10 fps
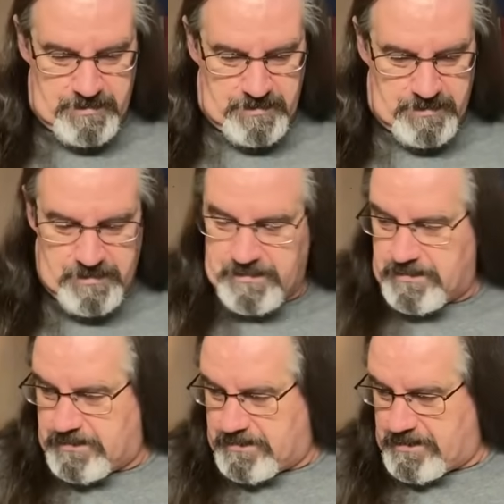
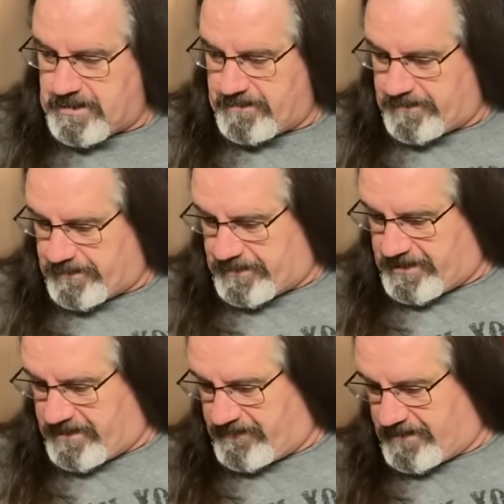I
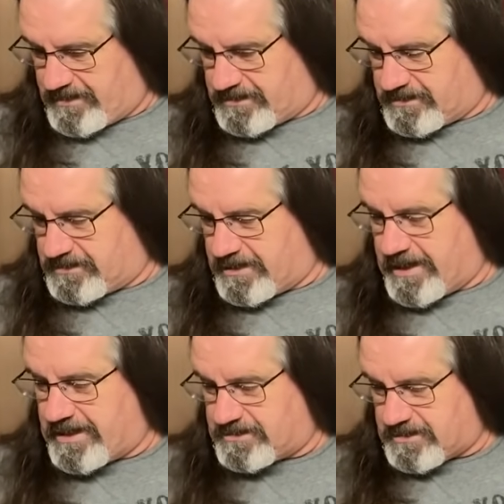believe
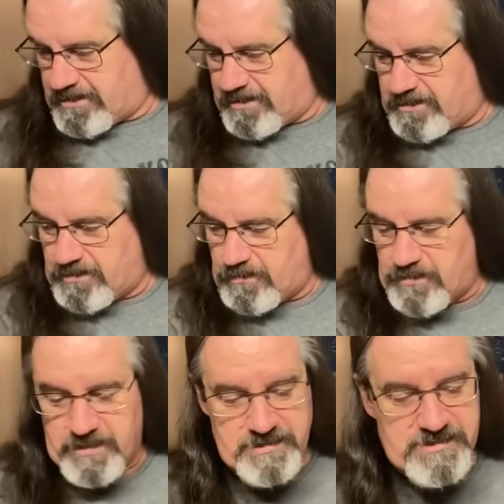it's Article
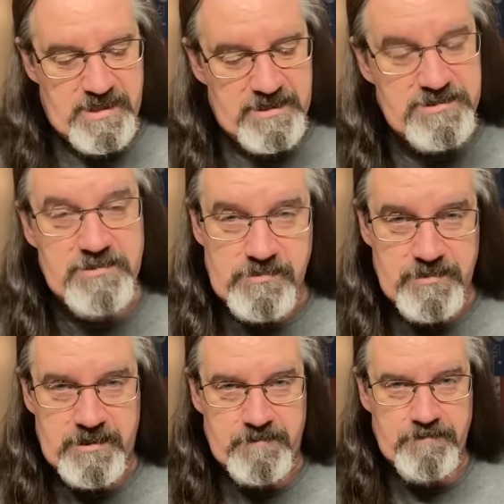1, Section
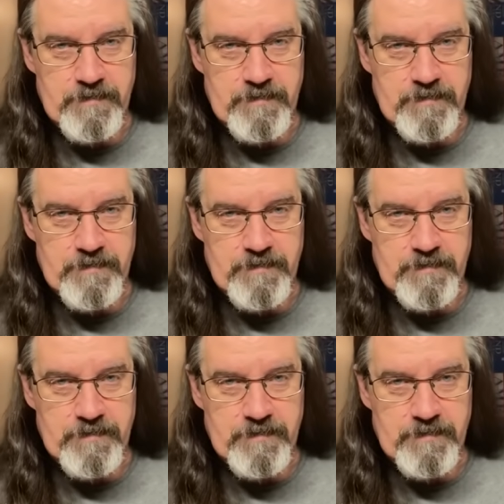3